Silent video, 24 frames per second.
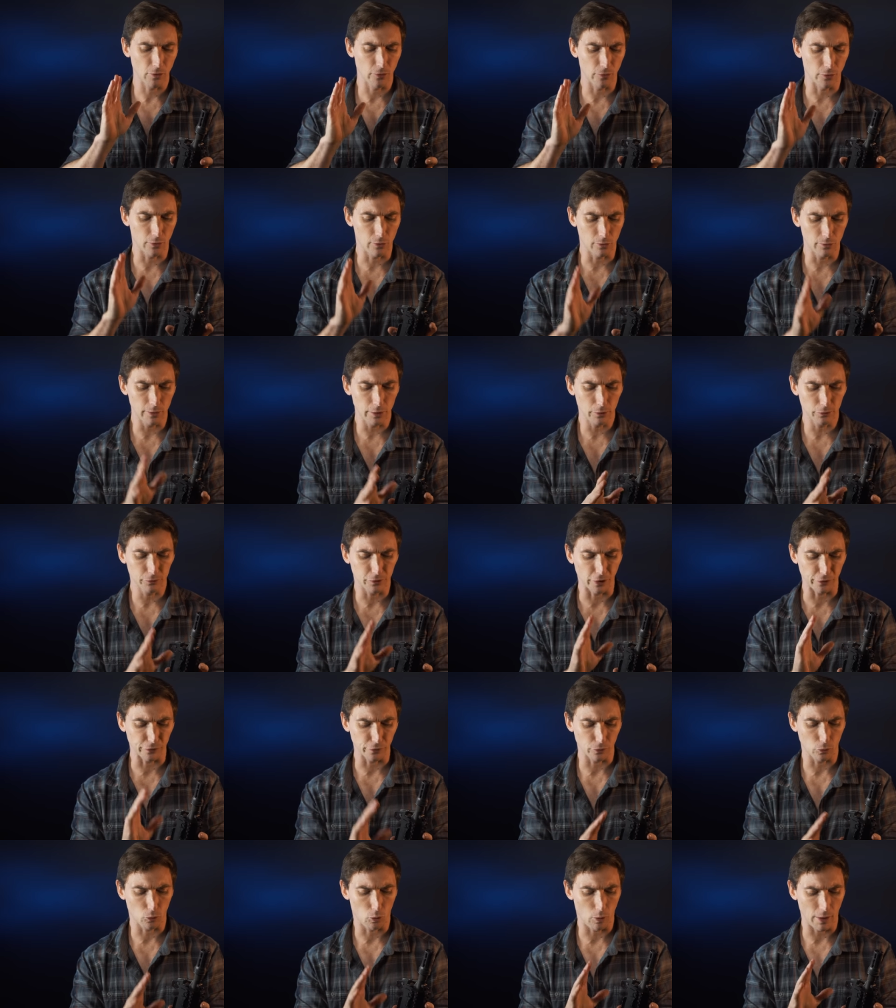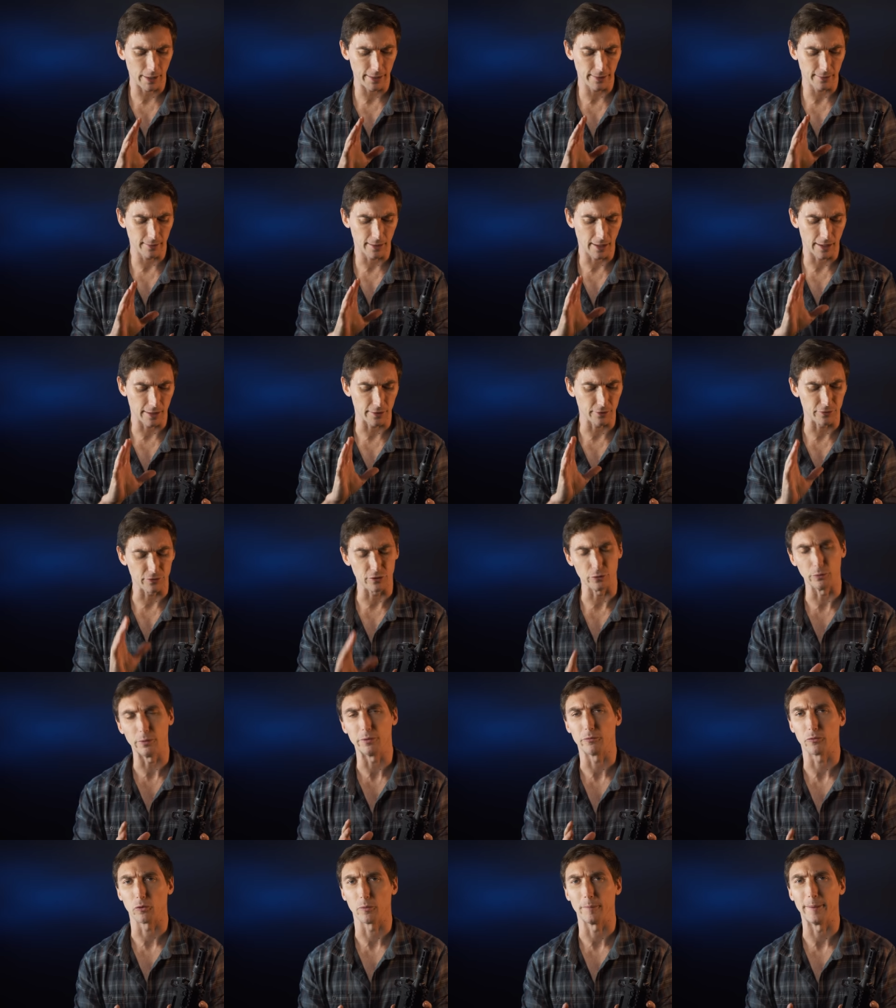The Galil doesn't quite kind of do
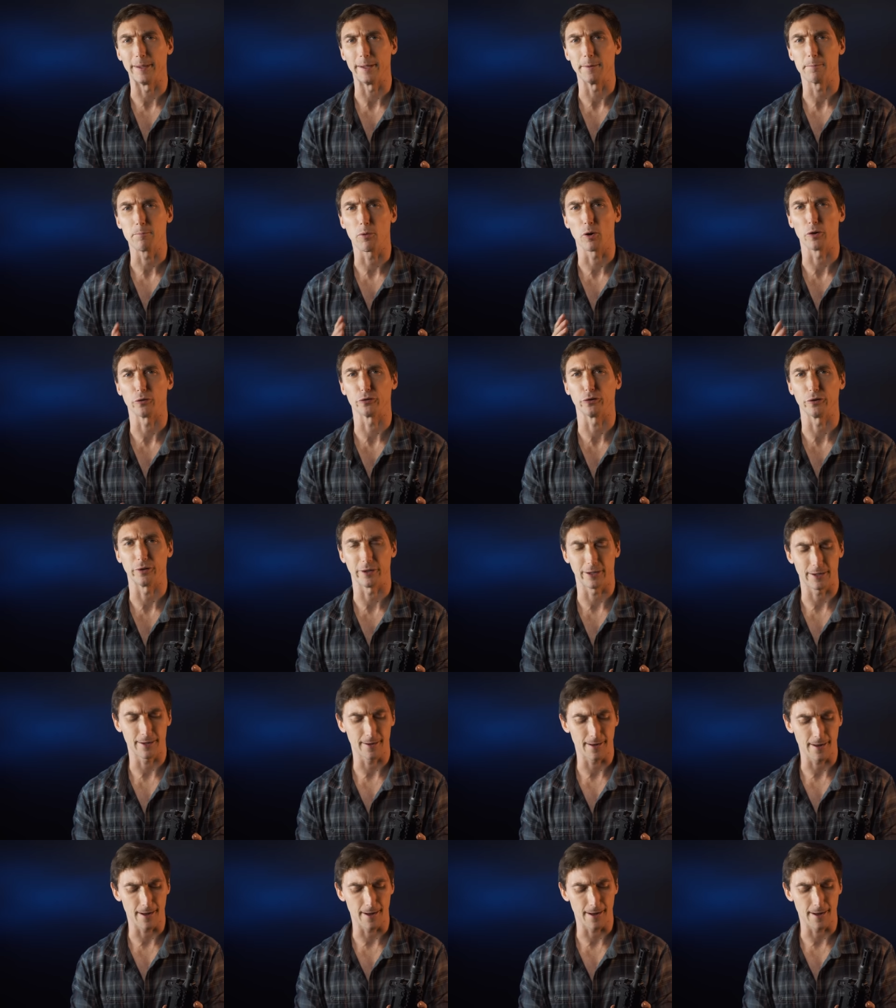it for me personally.